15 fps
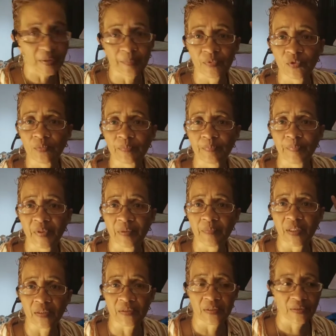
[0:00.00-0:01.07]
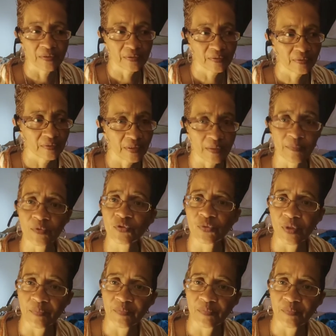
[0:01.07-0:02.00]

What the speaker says: big blue bin back there. I'm going to